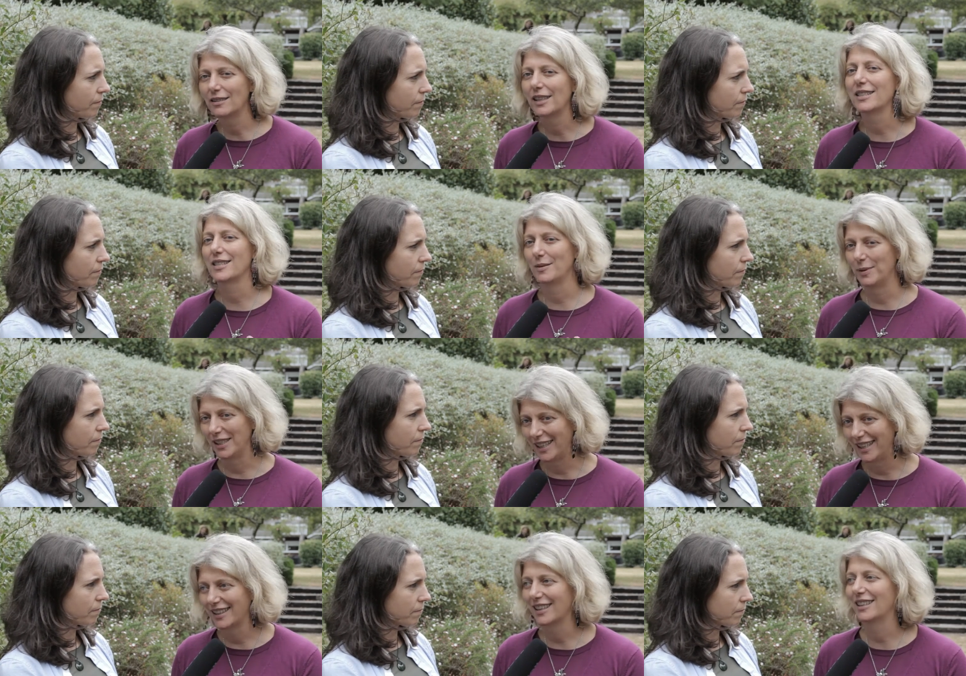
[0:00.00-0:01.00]
Speaker 1: needs to
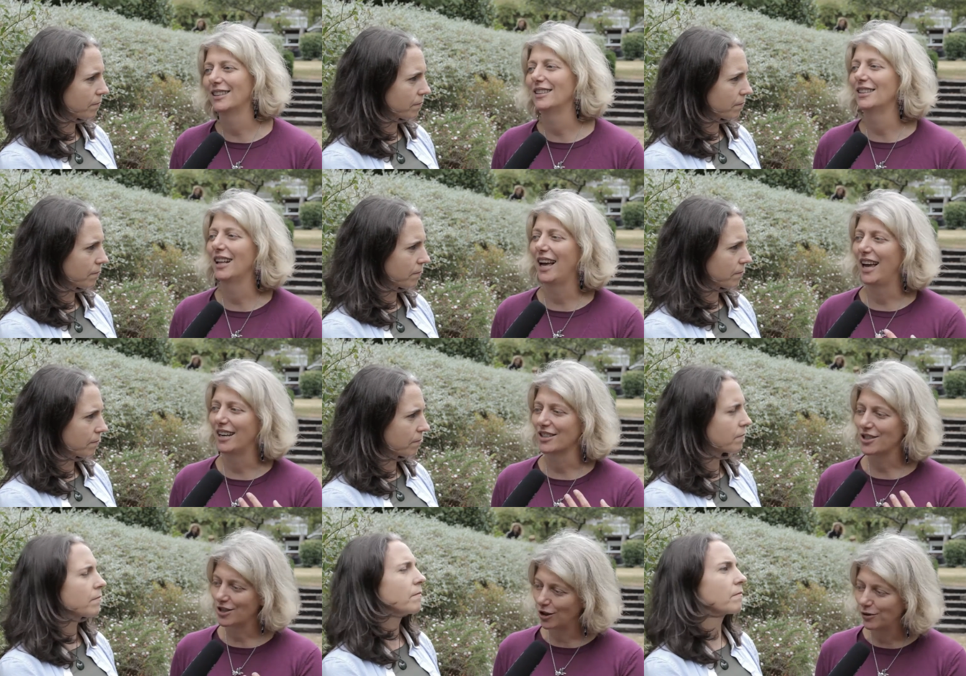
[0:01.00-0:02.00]
be ethical
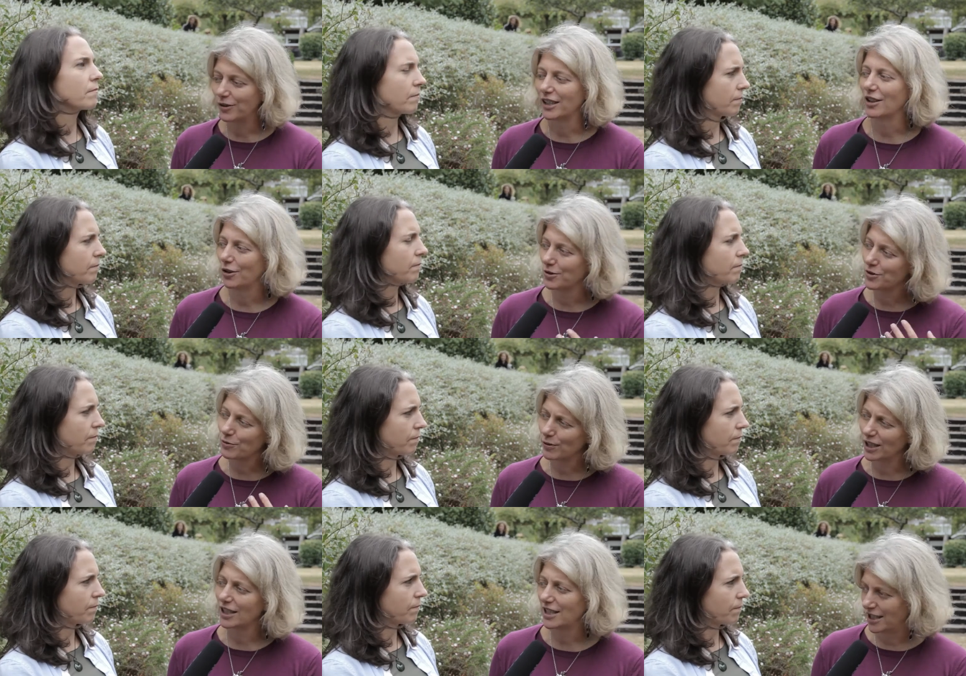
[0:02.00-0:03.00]
and solving those
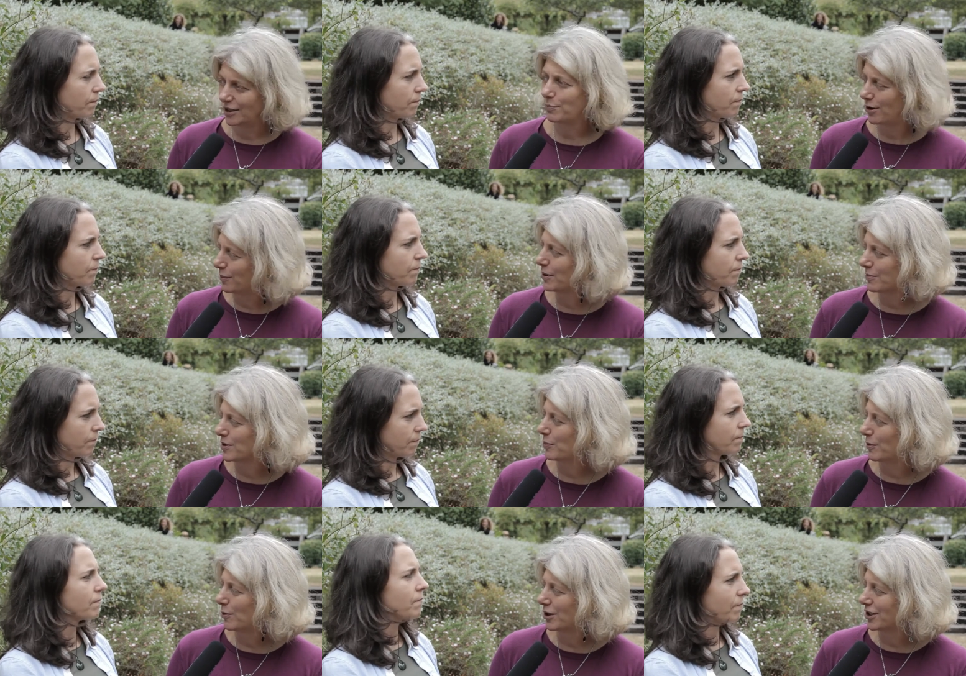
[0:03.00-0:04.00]
really deep problems
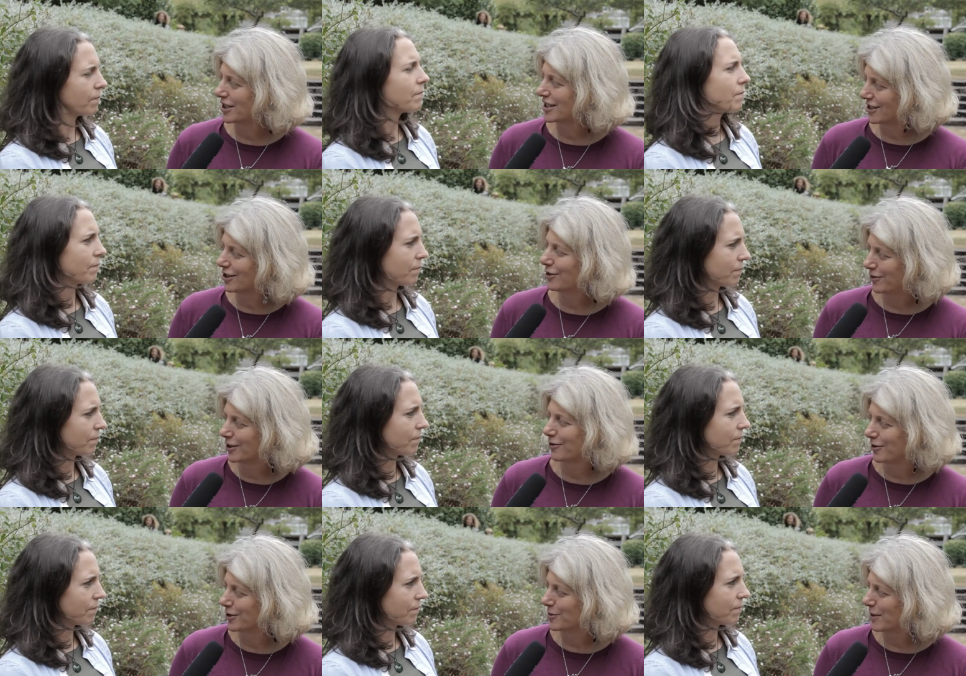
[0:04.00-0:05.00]
we wanted to solve in
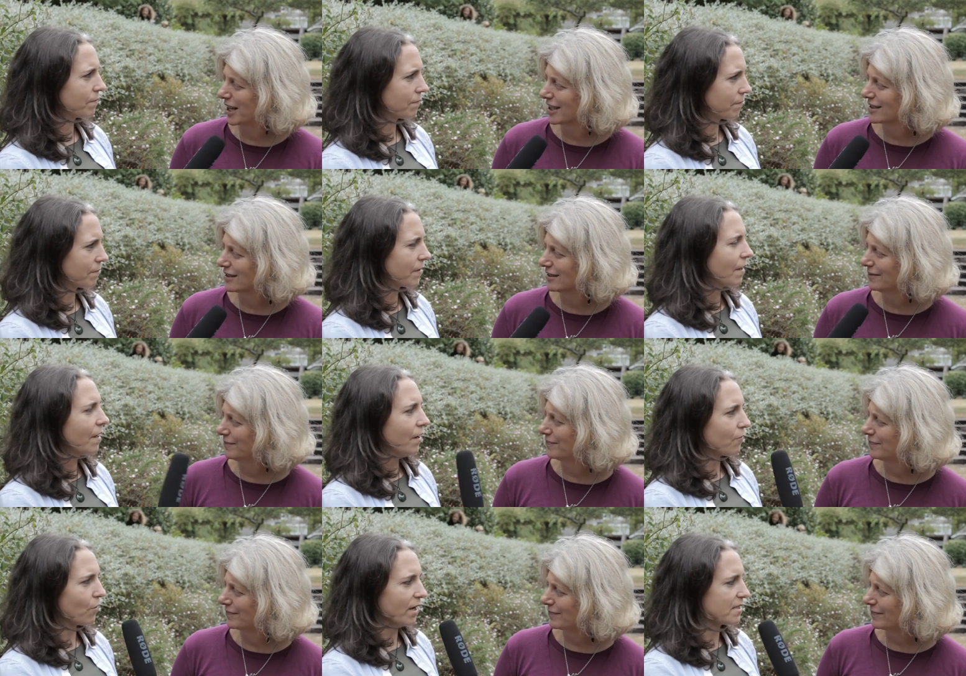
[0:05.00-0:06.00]
the first
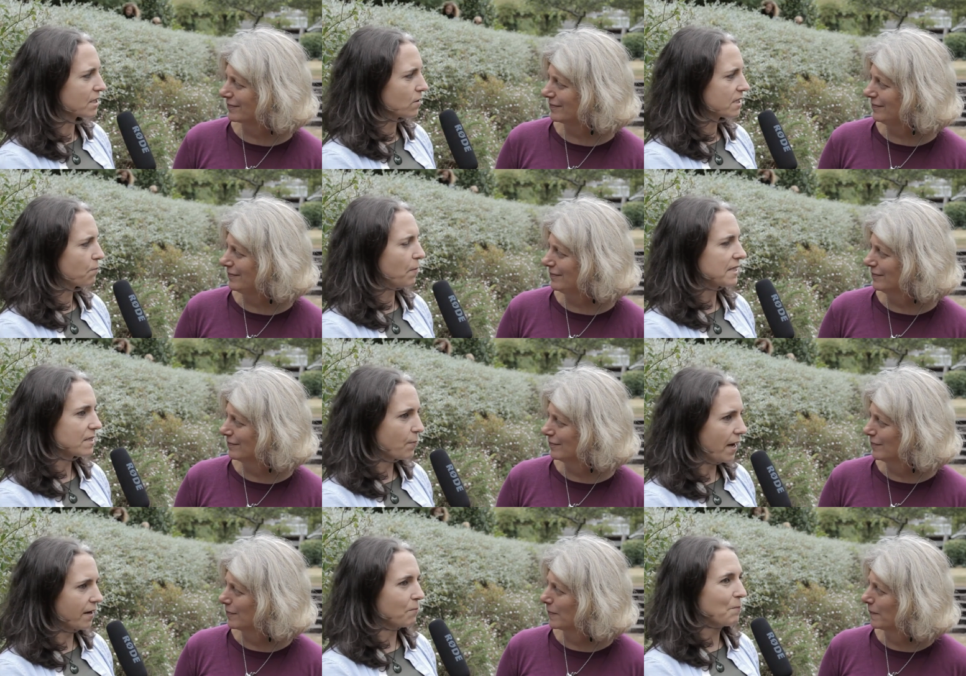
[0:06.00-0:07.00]
place.
Speaker 2: Right, so it's a, it's
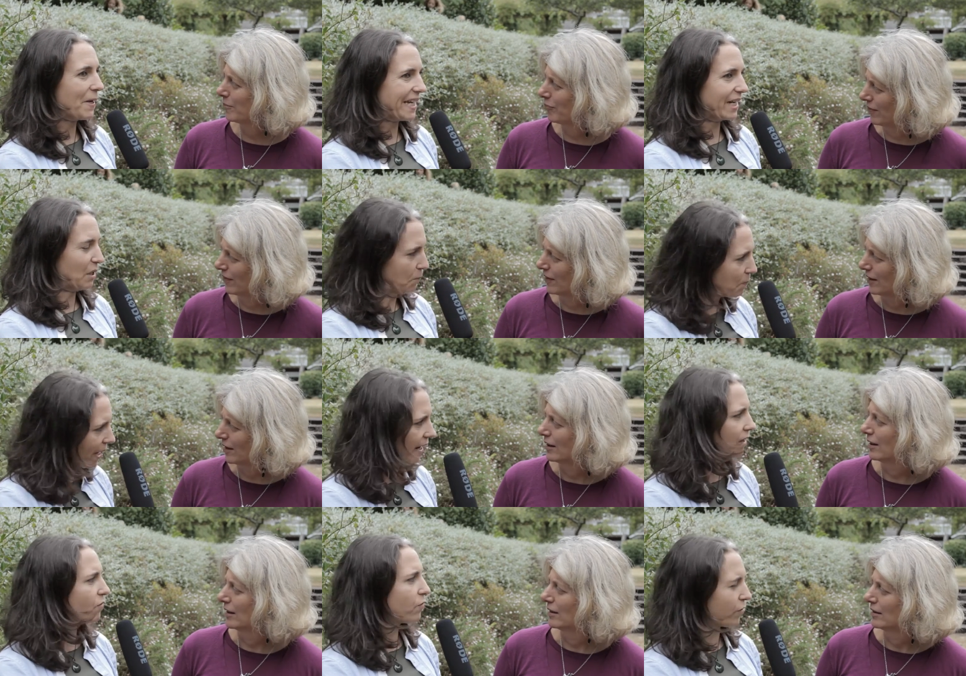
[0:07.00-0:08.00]
about embedding
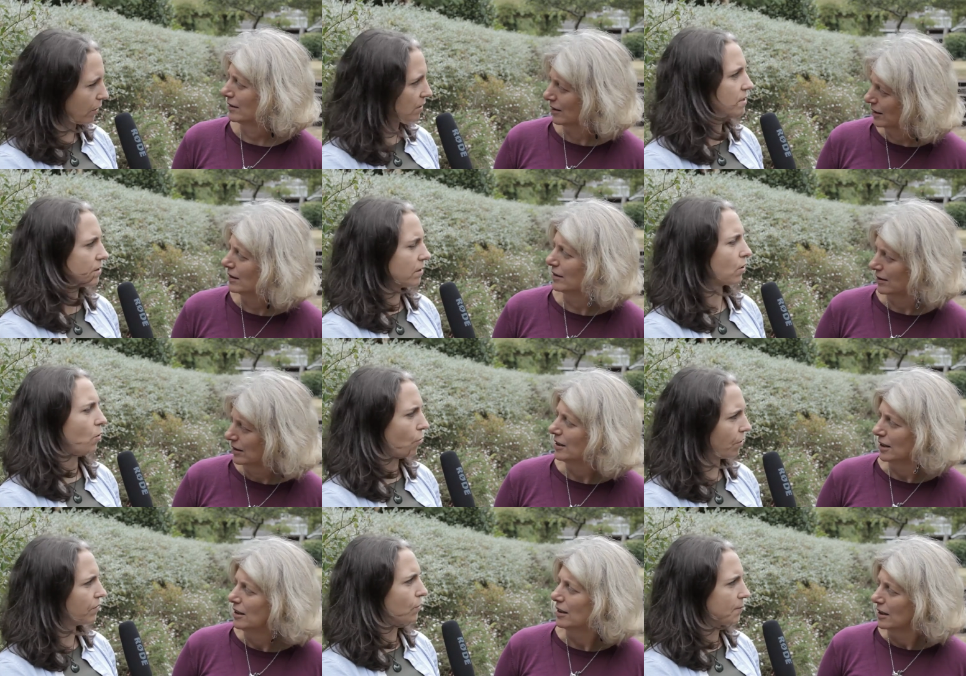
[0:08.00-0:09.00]
impact first in the
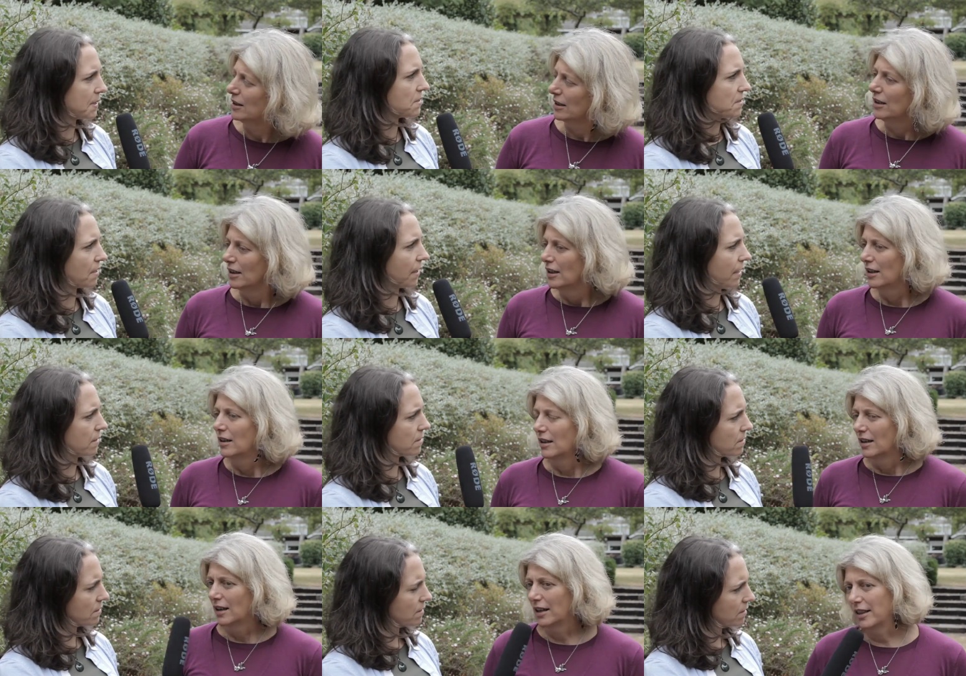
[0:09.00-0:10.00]
core of your business, I
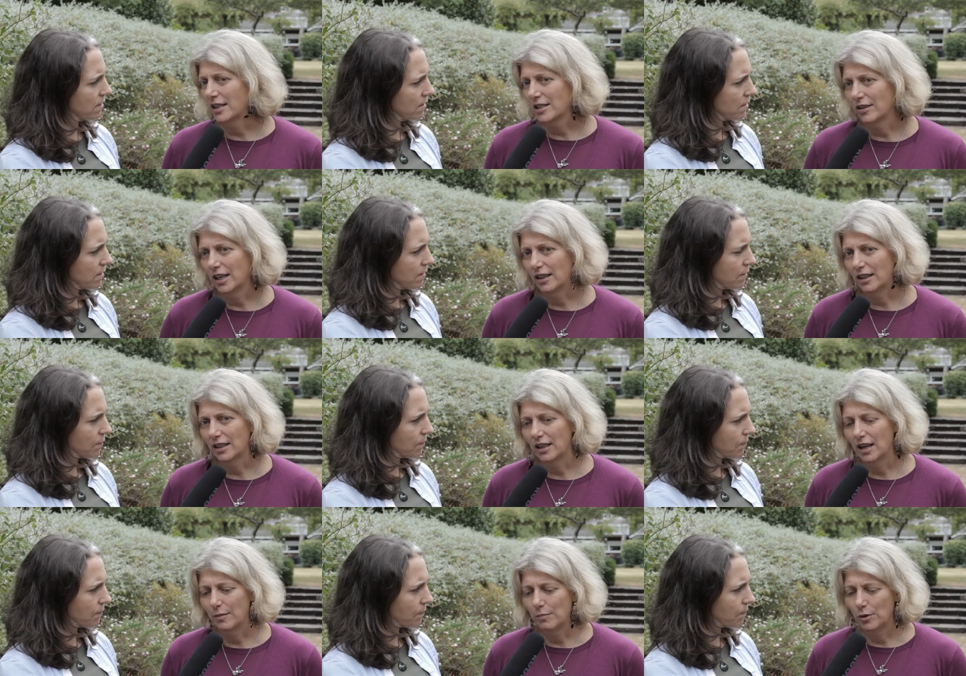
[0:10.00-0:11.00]
guess.
Speaker 1: I think so, and I
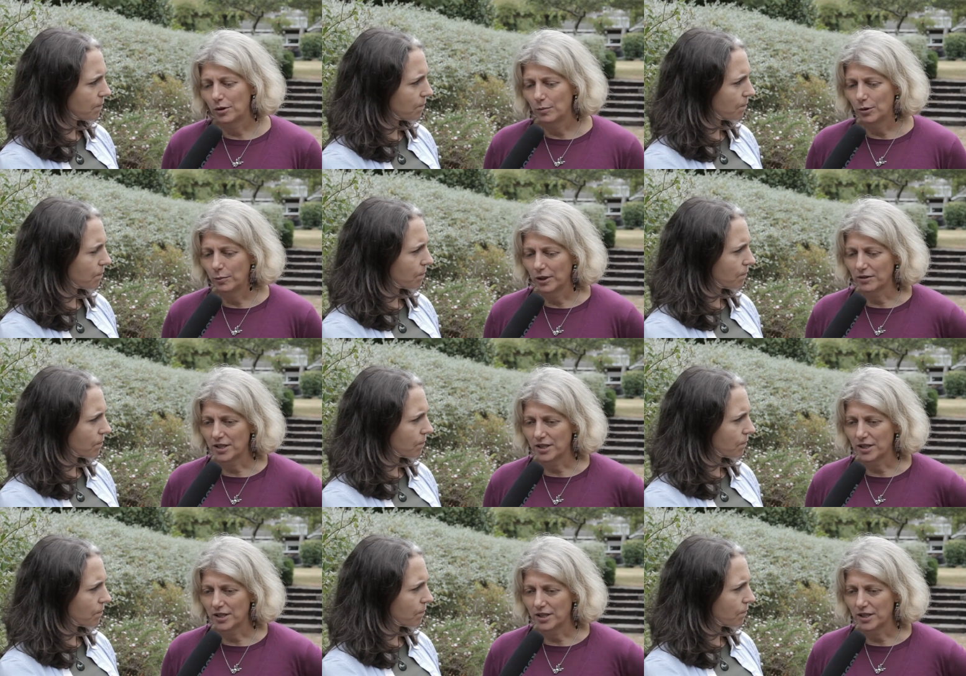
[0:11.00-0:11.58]
think um, more and more we'll